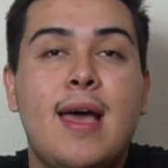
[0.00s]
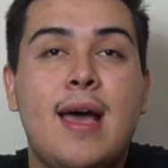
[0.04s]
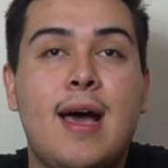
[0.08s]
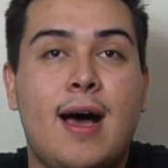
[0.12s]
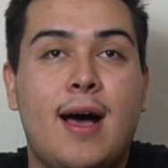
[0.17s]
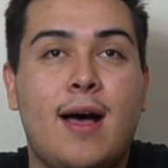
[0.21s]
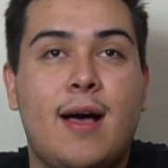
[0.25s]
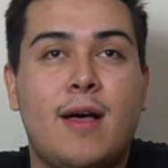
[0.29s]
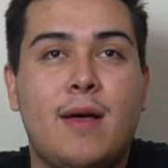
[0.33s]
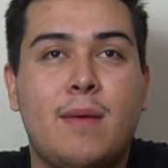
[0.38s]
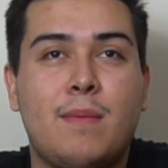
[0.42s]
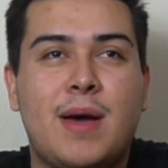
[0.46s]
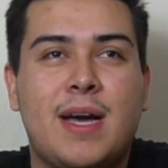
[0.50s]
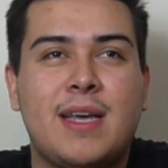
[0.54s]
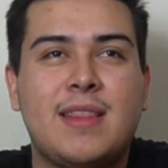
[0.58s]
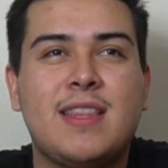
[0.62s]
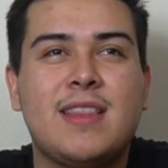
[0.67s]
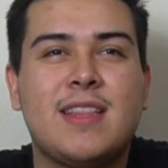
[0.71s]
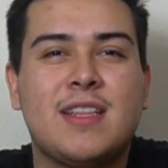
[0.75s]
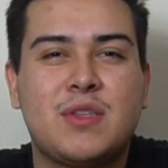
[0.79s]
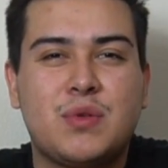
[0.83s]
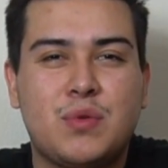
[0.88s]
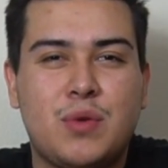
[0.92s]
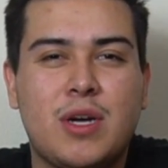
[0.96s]
I think
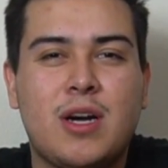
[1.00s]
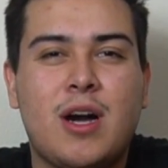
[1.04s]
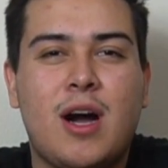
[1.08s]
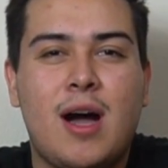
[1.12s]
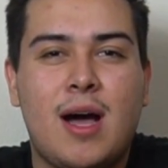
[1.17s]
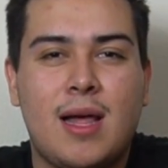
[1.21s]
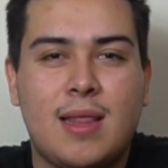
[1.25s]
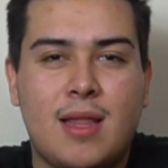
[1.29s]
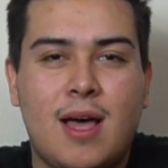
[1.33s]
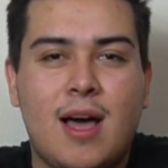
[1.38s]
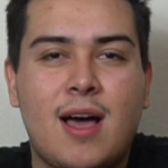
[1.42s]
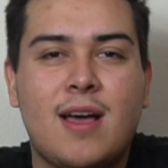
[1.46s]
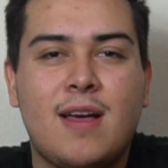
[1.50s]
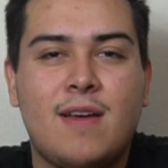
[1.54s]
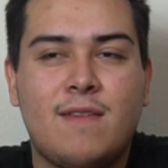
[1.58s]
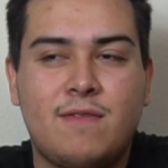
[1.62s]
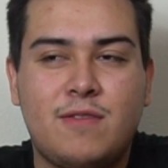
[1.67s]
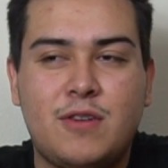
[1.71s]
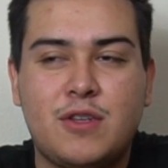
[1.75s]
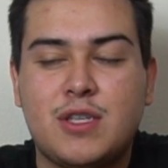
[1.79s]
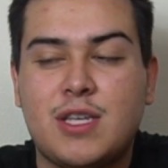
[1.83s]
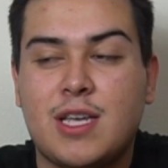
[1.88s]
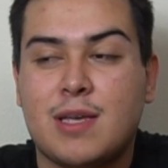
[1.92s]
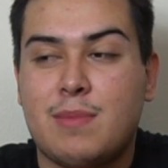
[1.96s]
that's where I got a lot
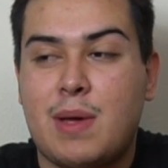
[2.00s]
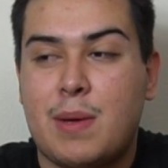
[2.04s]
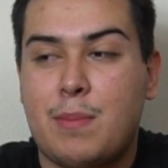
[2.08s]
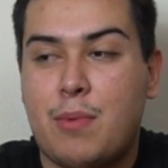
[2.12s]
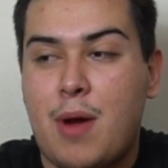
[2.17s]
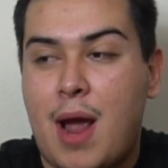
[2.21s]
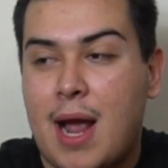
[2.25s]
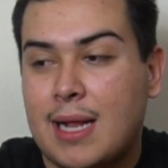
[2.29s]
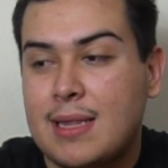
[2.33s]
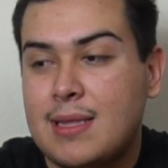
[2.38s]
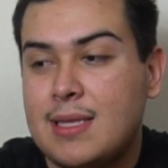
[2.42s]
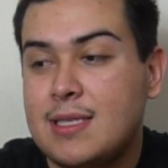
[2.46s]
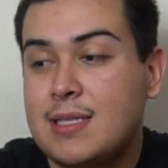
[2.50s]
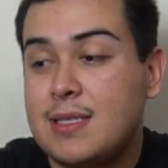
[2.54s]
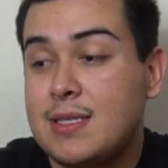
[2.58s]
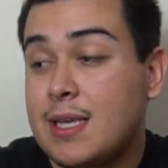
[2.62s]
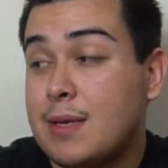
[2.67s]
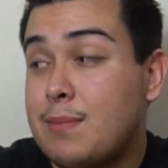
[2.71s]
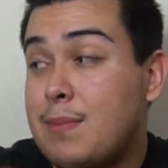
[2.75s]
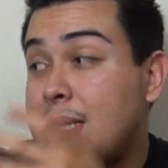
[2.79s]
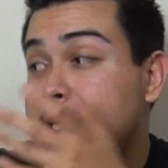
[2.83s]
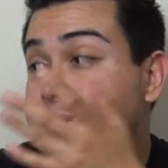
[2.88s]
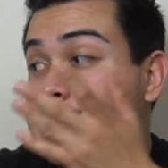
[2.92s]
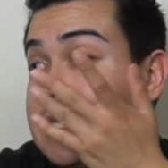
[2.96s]
of just like my practice, like
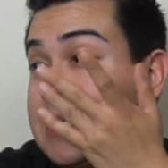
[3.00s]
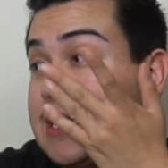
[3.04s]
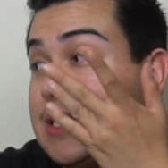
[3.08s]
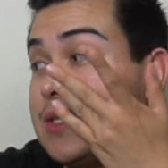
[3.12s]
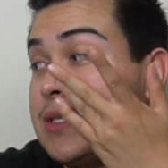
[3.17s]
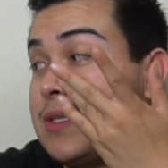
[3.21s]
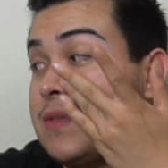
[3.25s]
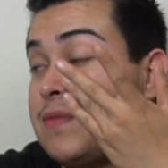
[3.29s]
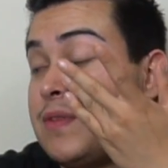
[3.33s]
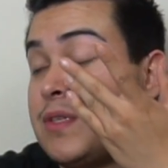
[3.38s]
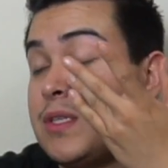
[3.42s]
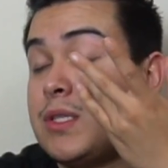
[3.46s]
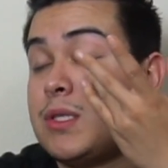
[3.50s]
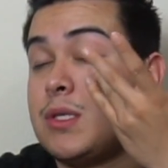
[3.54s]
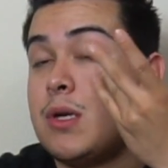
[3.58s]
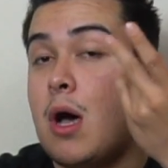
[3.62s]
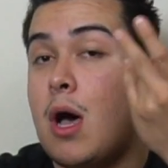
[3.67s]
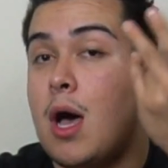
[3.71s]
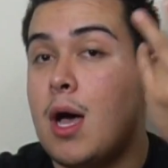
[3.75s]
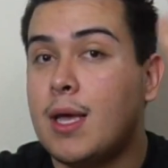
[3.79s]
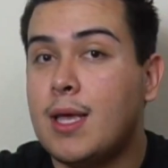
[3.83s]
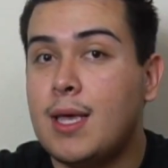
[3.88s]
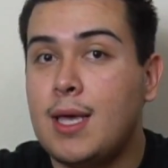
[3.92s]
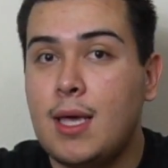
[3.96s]
my skills of just
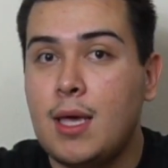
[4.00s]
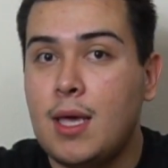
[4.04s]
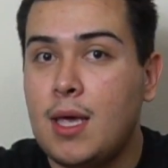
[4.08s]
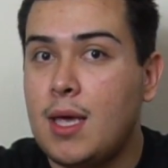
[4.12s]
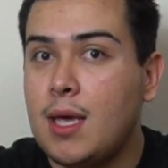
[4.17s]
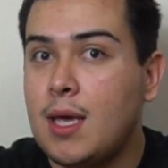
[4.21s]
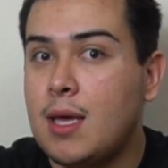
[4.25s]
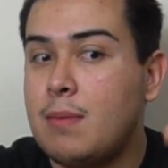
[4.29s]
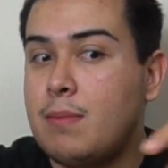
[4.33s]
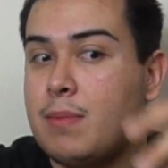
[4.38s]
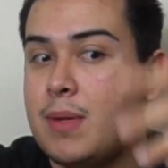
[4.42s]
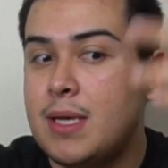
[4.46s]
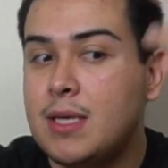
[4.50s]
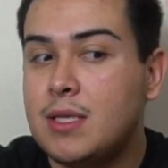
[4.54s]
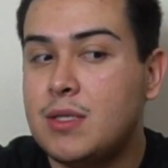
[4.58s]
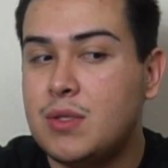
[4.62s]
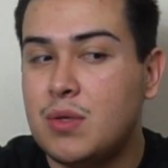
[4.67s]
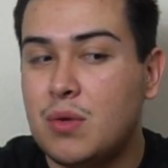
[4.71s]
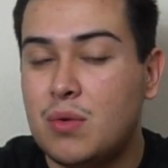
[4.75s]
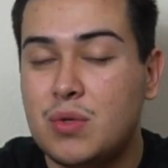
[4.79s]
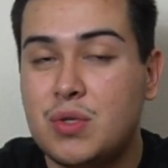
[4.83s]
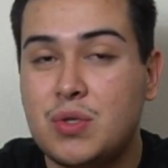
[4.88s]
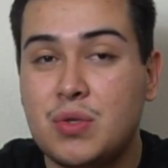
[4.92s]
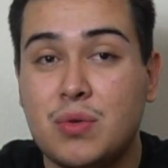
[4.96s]
talking and being
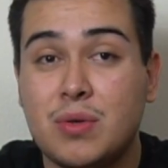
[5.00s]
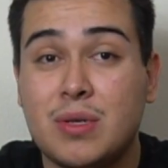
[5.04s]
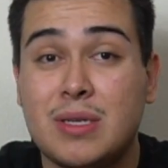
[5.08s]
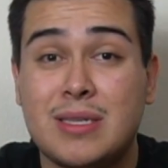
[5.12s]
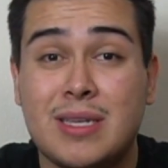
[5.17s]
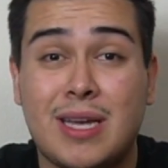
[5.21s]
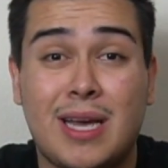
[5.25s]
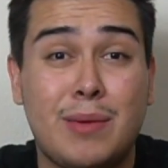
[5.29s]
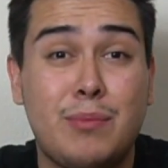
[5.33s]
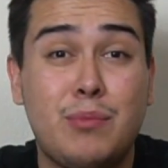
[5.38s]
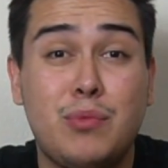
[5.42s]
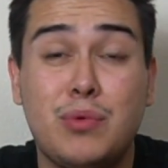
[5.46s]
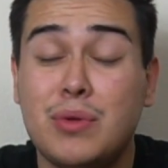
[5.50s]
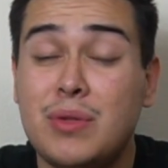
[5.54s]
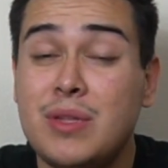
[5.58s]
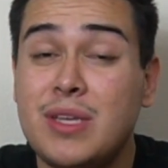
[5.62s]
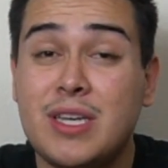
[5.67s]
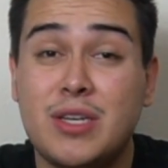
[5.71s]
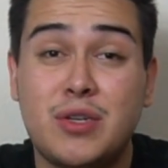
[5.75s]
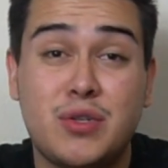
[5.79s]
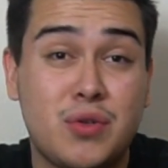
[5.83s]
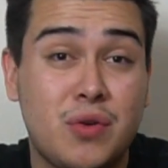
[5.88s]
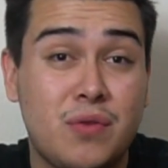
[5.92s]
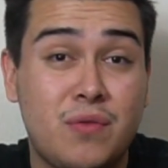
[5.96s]
social, because I'm really
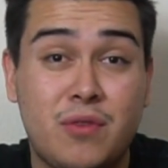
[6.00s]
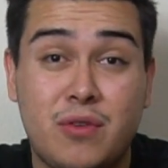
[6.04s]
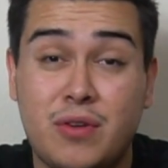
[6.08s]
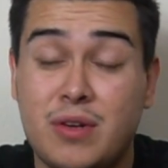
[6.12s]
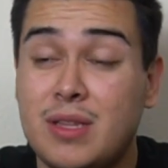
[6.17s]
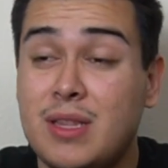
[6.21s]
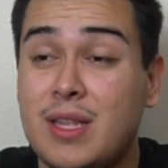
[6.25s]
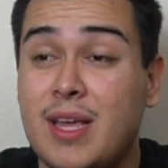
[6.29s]
introverted.